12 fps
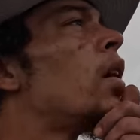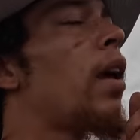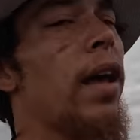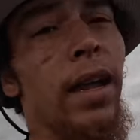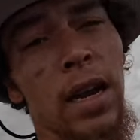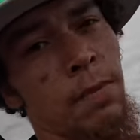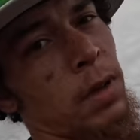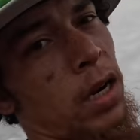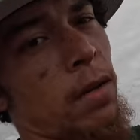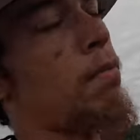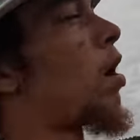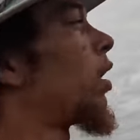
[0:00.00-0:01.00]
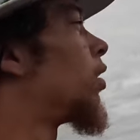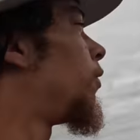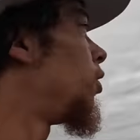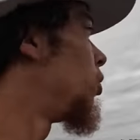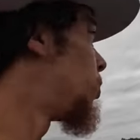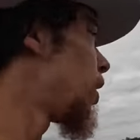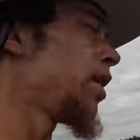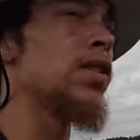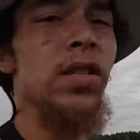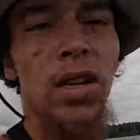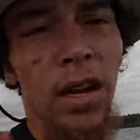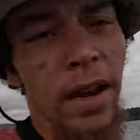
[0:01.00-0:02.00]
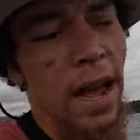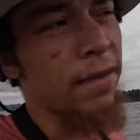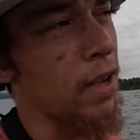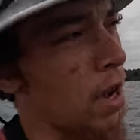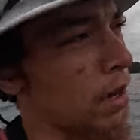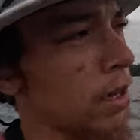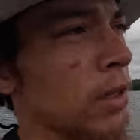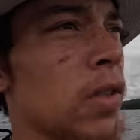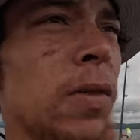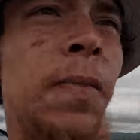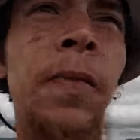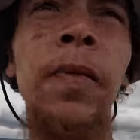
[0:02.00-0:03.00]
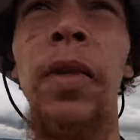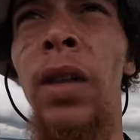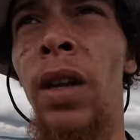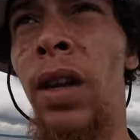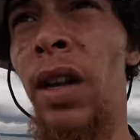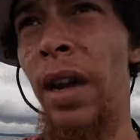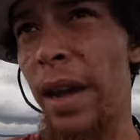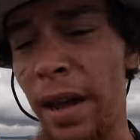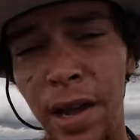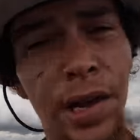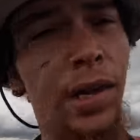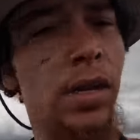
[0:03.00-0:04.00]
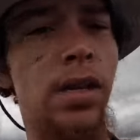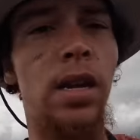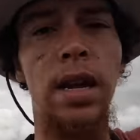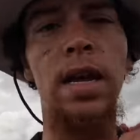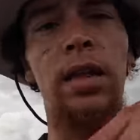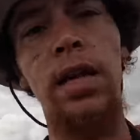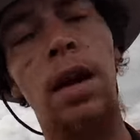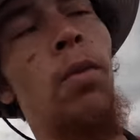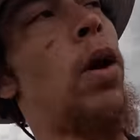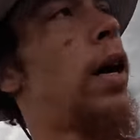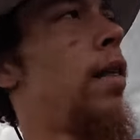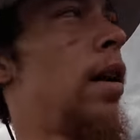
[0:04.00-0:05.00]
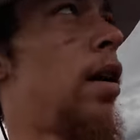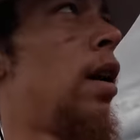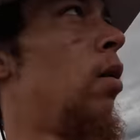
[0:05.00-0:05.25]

And I'm gonna mark a few places on Navionics and just hit them while they're